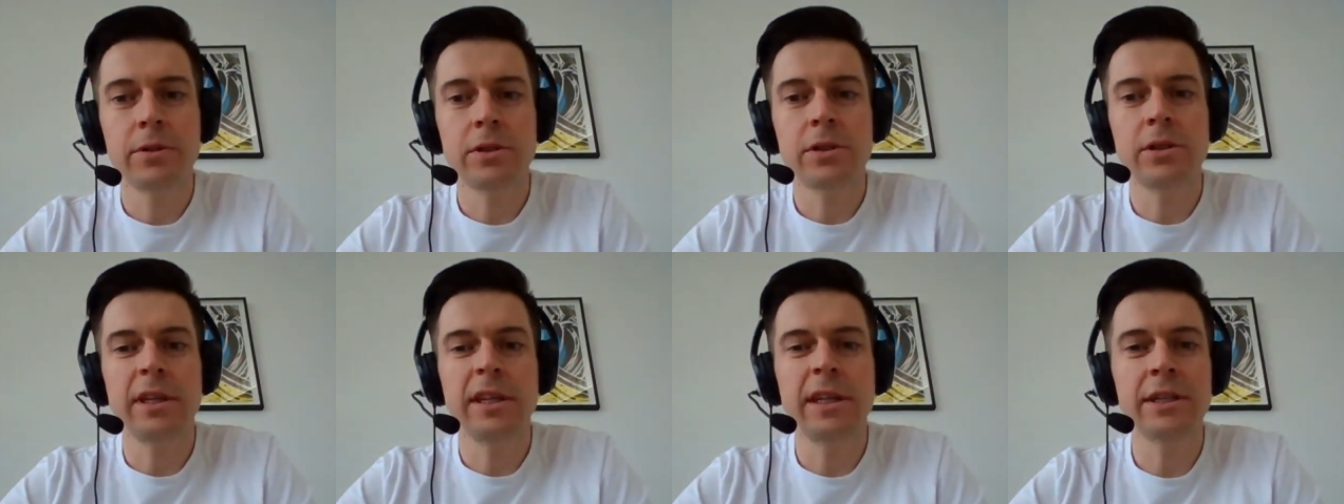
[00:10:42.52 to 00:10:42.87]

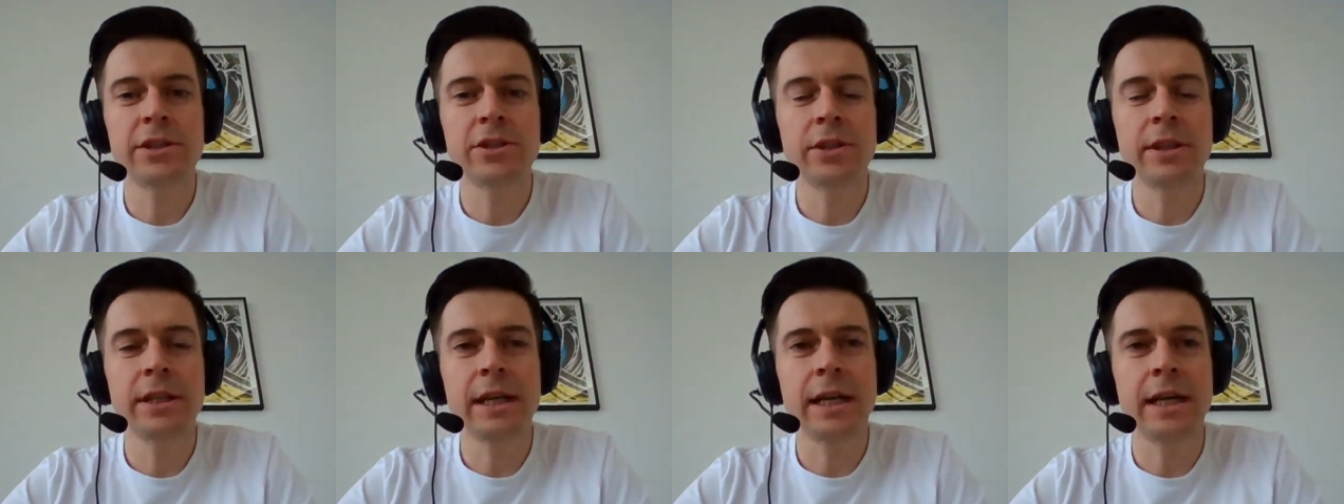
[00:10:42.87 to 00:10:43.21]

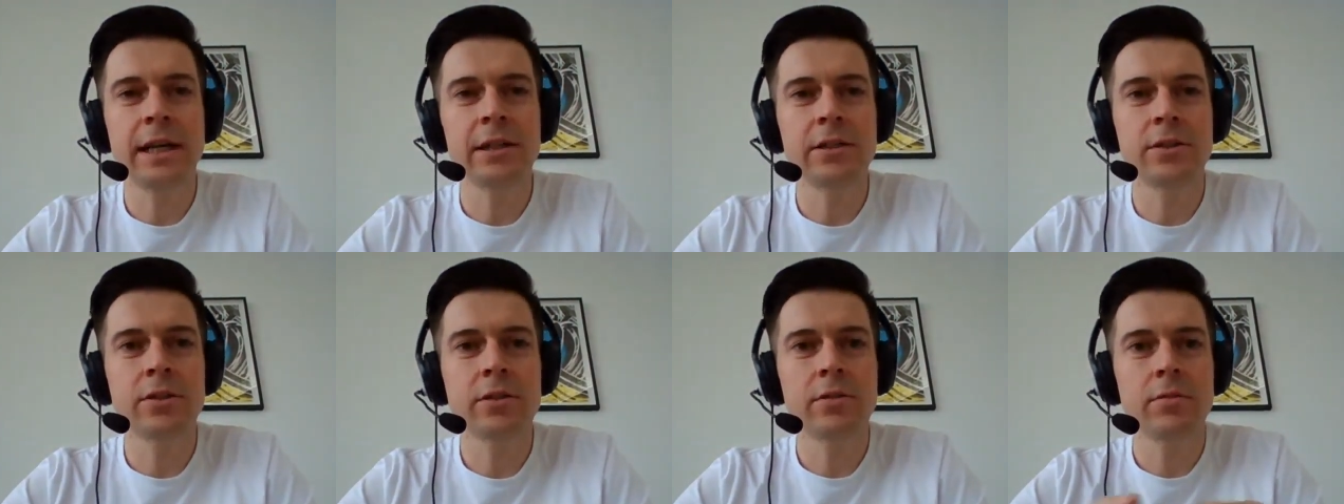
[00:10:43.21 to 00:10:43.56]
initially, I
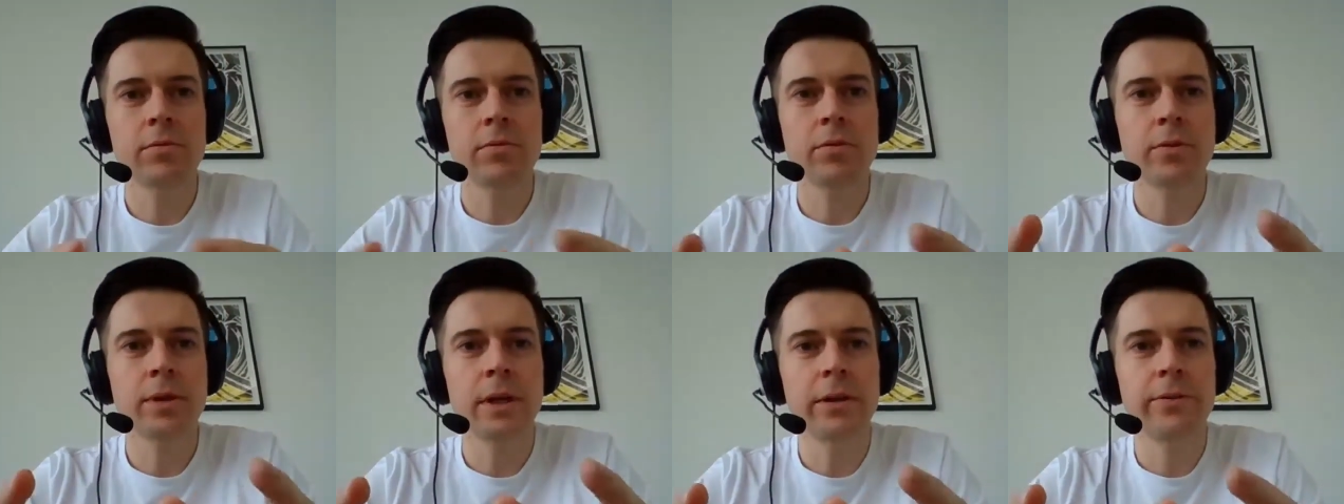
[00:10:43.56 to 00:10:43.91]
had
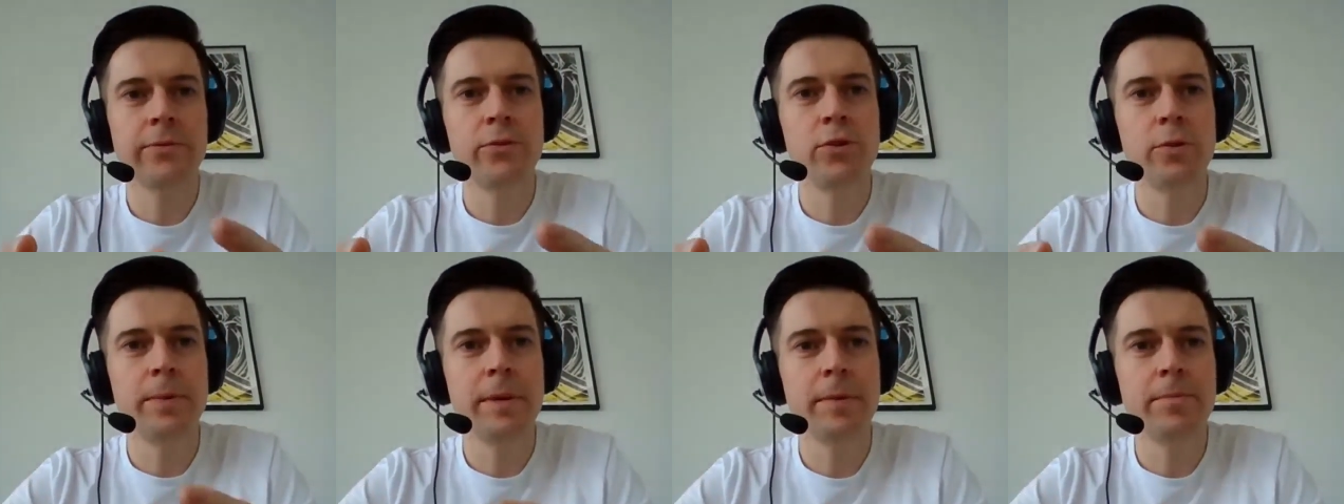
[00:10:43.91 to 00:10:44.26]
quite a
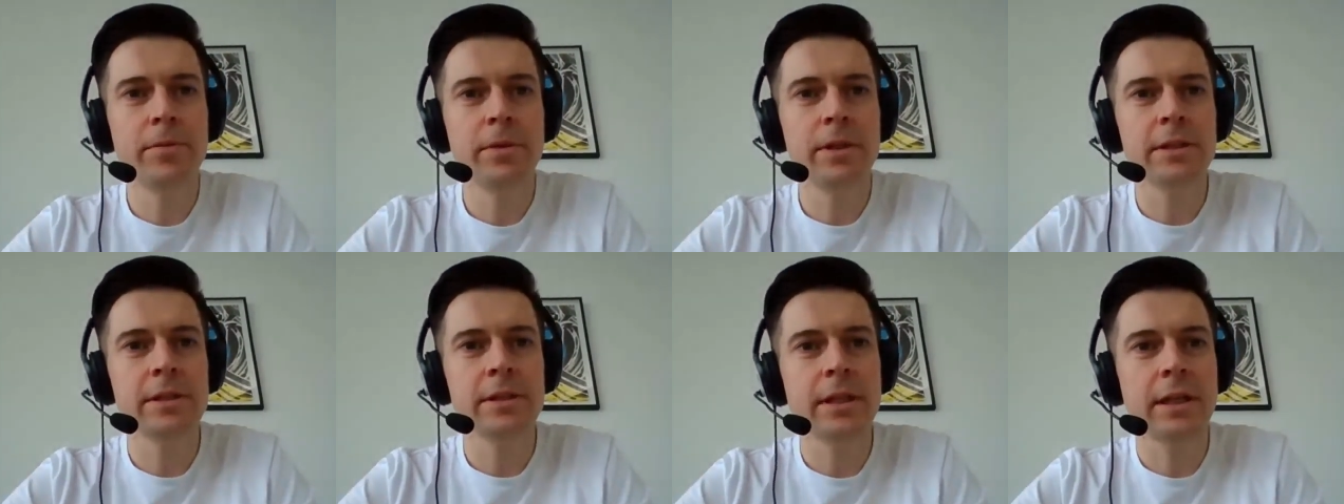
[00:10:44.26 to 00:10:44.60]
few
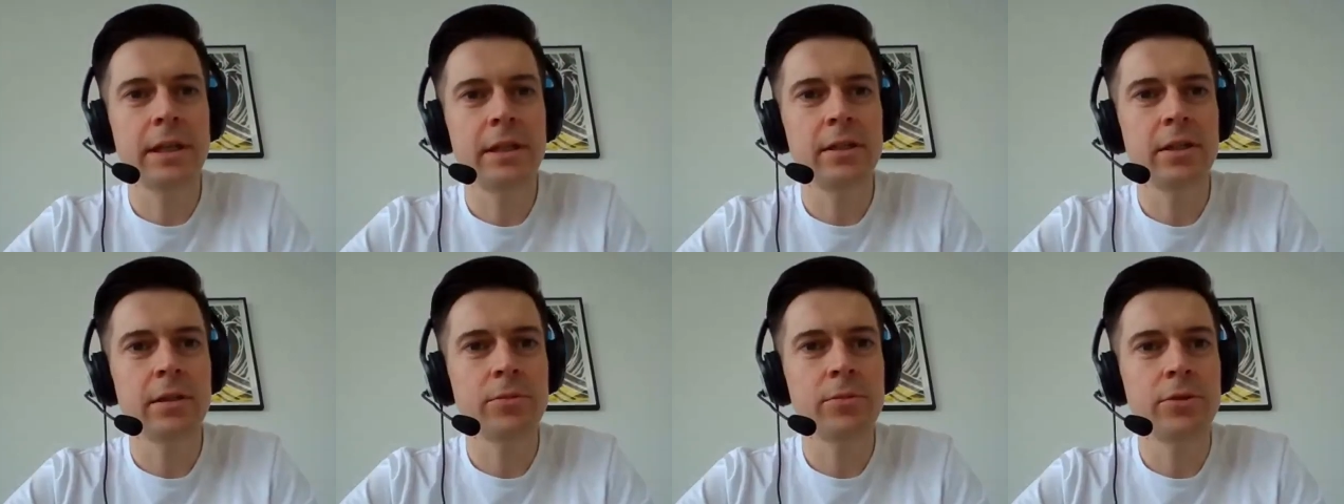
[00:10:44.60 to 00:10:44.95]
people that
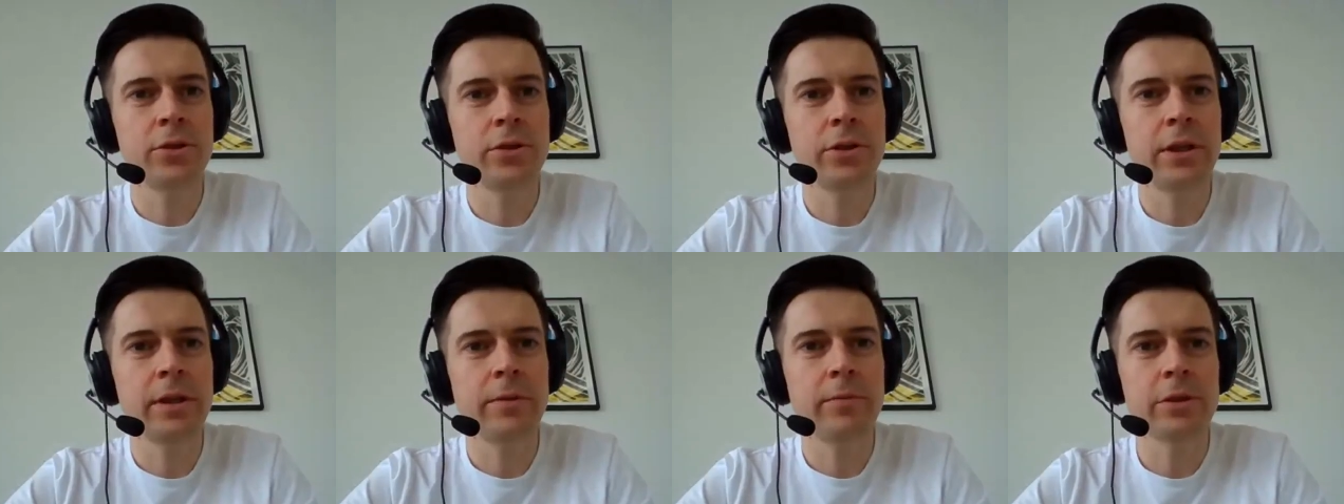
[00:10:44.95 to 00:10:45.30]
signed up
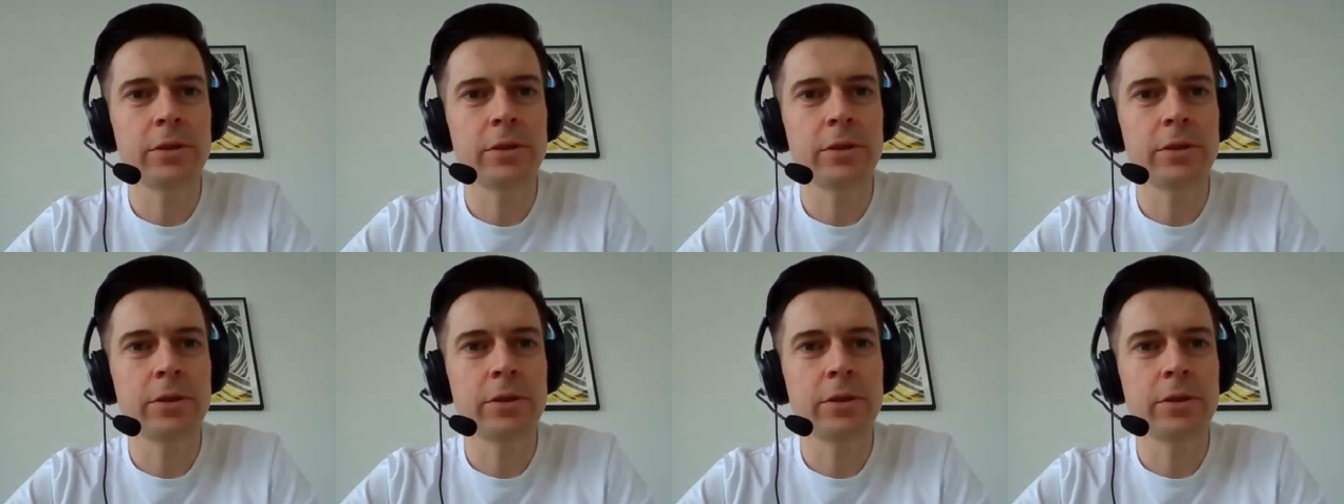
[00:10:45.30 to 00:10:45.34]
to it,